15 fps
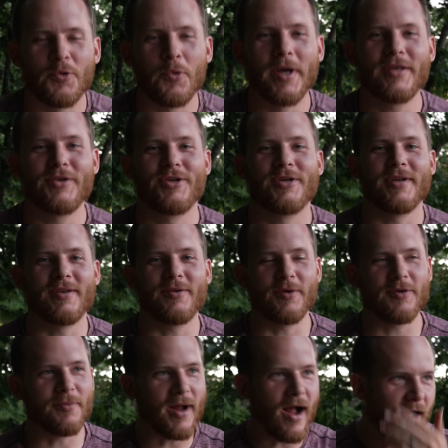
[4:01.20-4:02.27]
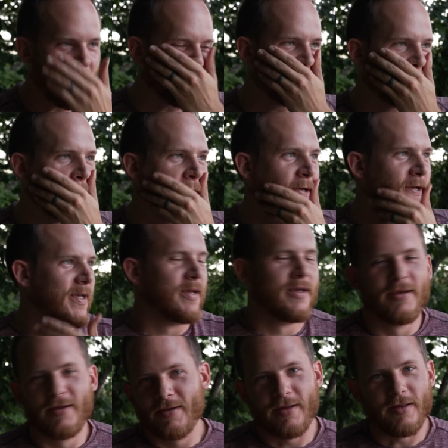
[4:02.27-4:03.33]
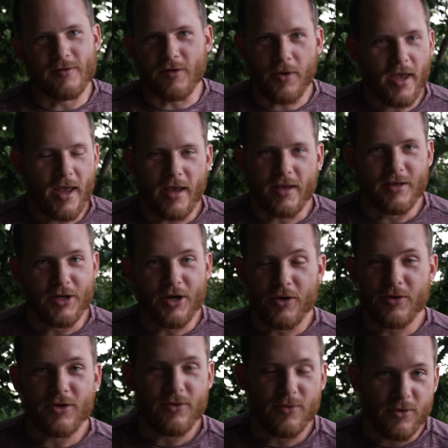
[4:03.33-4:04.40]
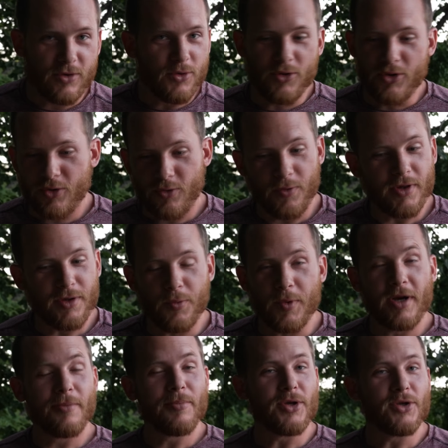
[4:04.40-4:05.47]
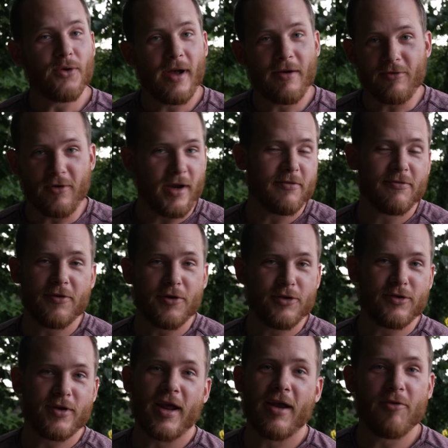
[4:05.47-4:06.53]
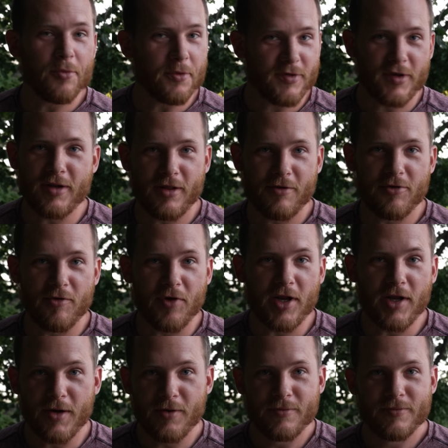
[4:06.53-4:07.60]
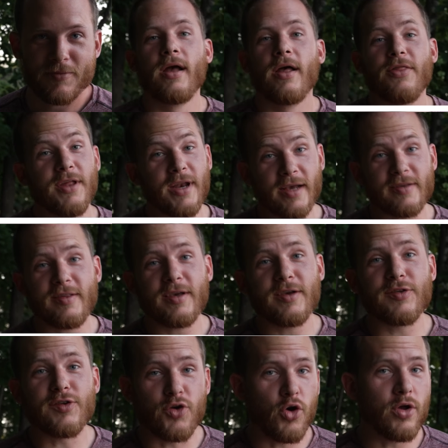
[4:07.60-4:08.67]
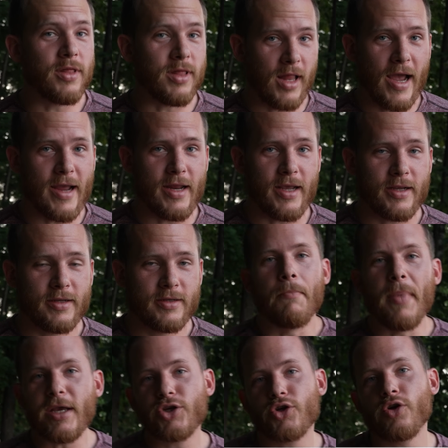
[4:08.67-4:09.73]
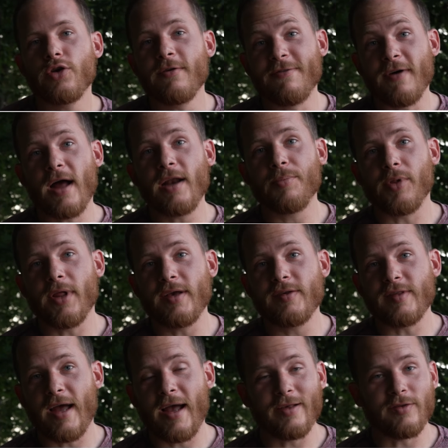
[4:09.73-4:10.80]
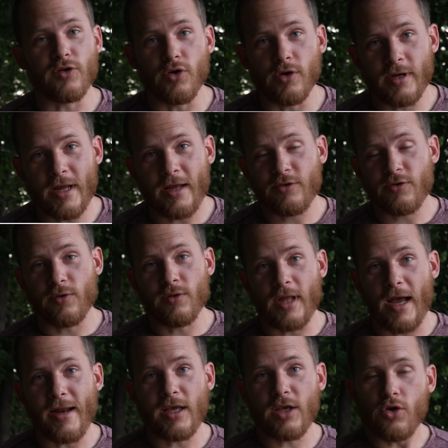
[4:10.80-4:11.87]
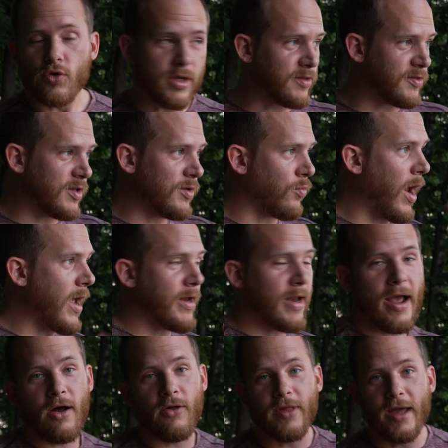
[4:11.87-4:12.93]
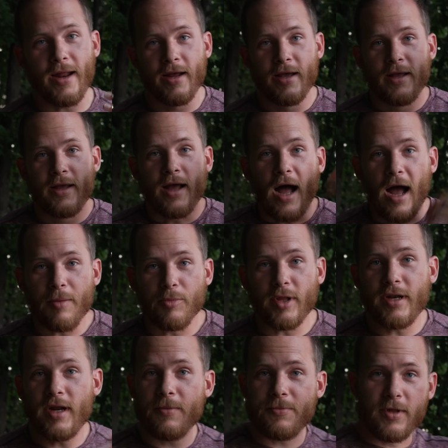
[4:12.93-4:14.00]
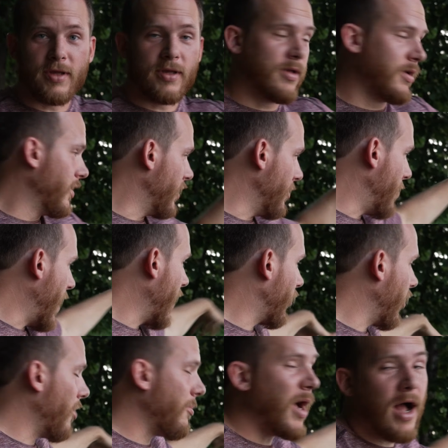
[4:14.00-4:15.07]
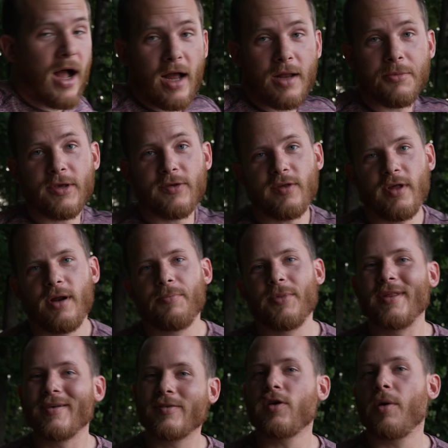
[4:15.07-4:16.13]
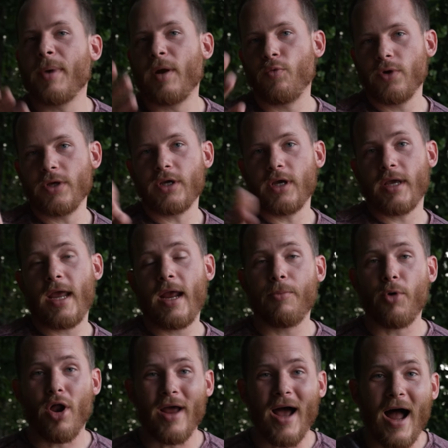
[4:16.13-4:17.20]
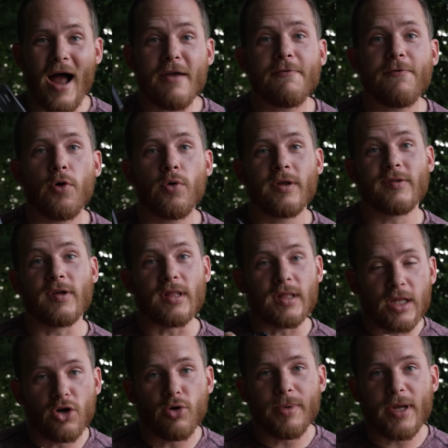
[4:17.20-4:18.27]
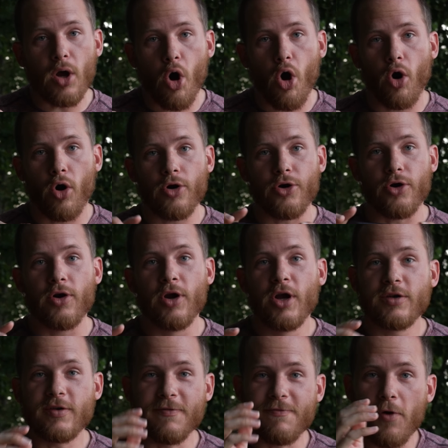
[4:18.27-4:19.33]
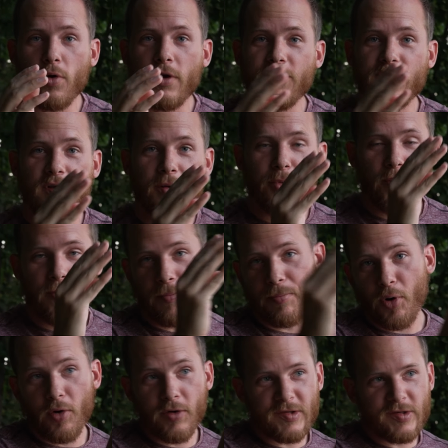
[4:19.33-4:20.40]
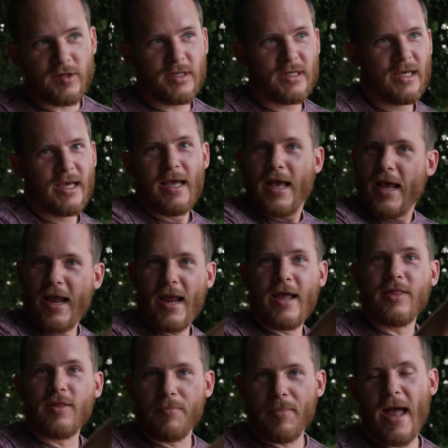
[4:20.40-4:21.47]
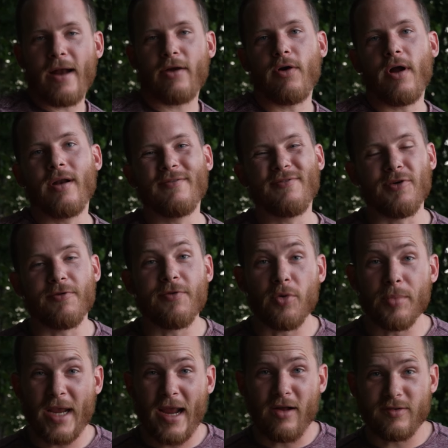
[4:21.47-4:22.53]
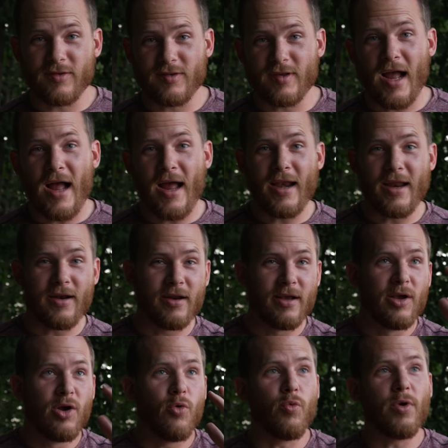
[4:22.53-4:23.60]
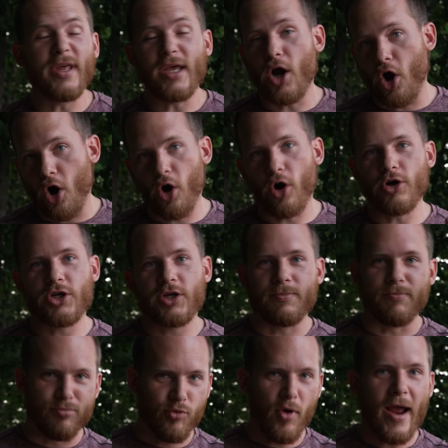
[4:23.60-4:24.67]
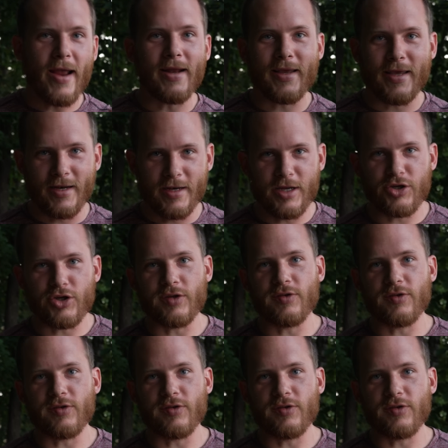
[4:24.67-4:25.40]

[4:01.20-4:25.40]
Twitch my eyes. It's okay, you know, you'll look really weird, but you'll have great footage and everyone's gonna love your video. The next thing is good lighting. Make sure you find a place that has good natural lighting. You can see right now that I'm lit up, the background behind me is lit up, but this is on my really good camera. On an iPhone, it's a little bit harder to focus on both a person and the background if you're filming outside in really harsh, bright conditions.